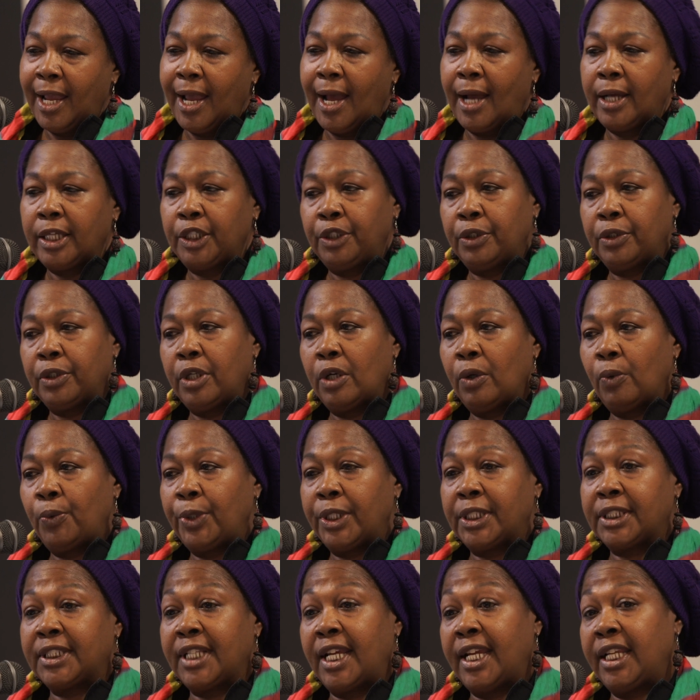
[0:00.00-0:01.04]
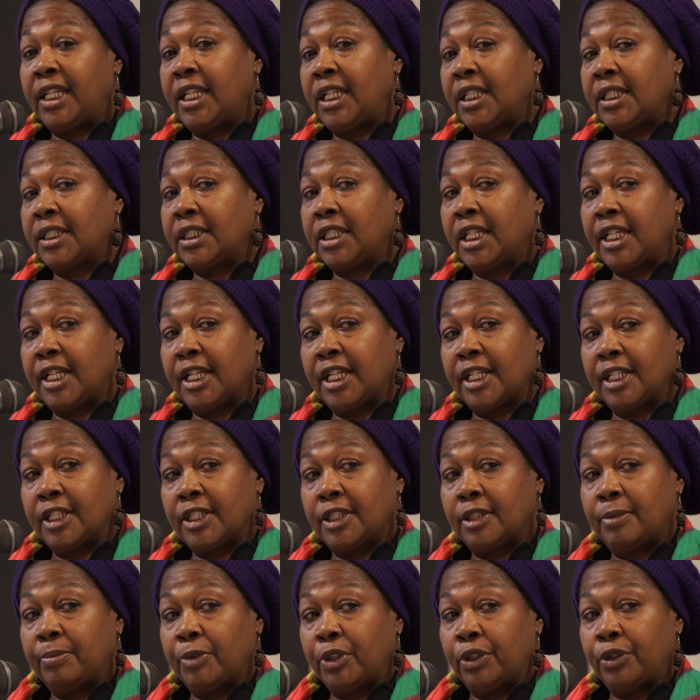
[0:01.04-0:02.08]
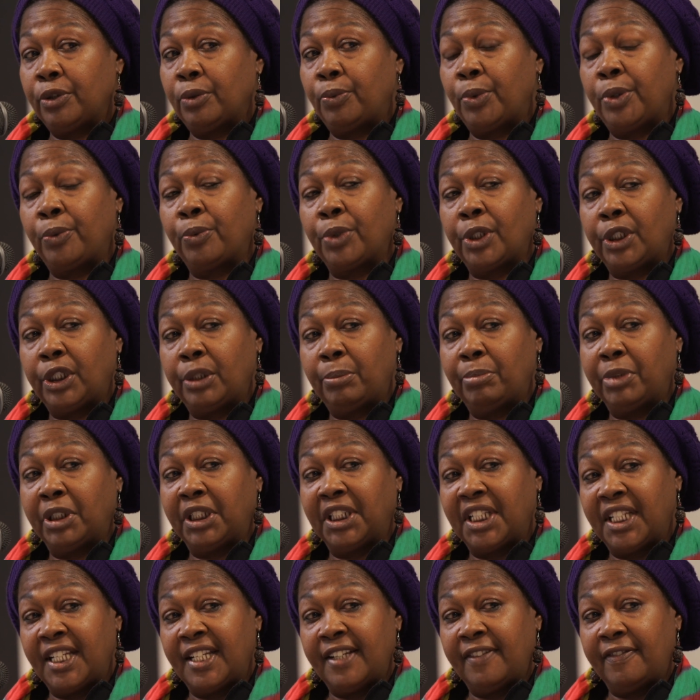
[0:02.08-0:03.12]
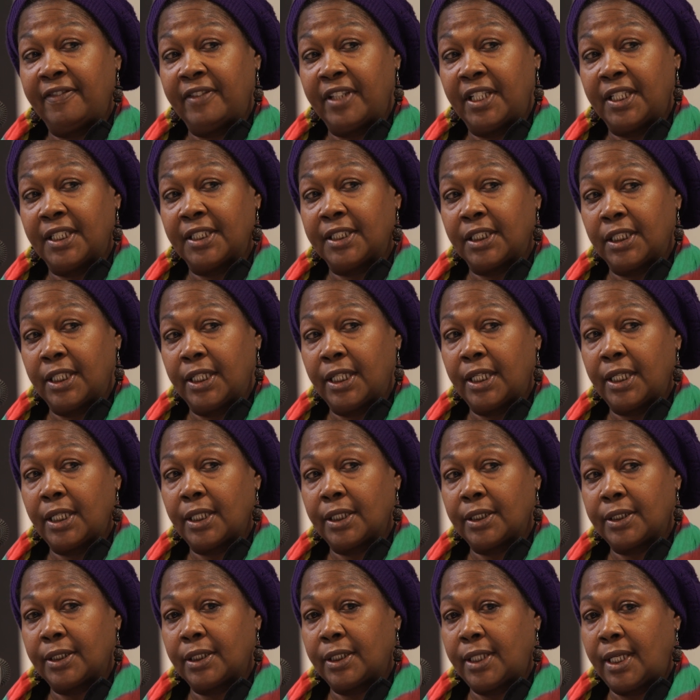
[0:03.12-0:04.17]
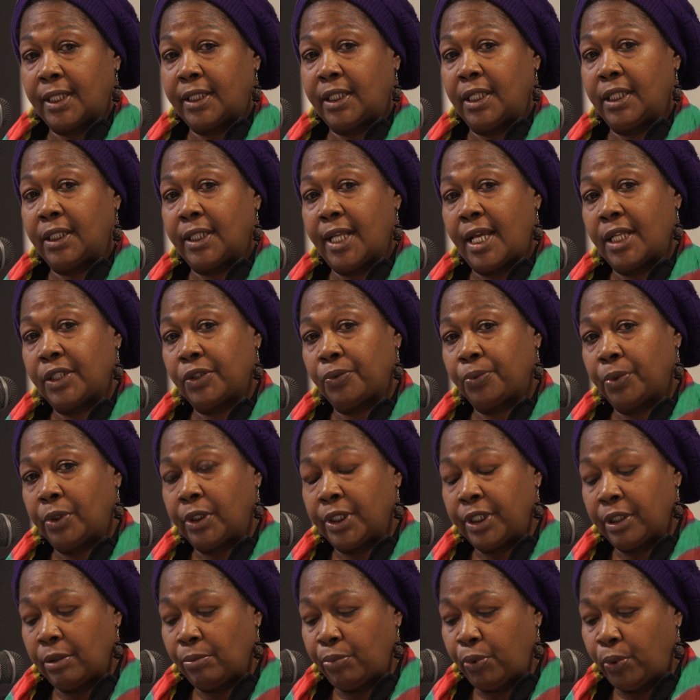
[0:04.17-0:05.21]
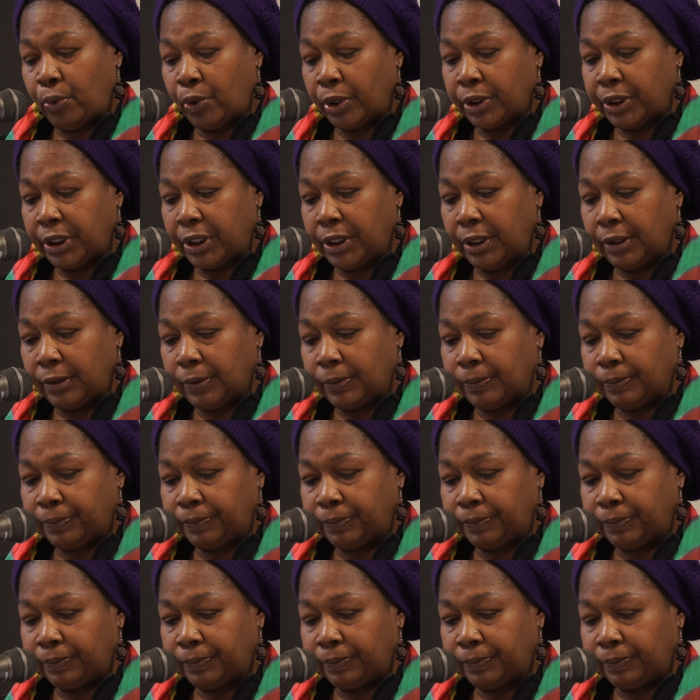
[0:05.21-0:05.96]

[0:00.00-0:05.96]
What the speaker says: And you know, we say these things, but do we really believe these things? And I think that's really important.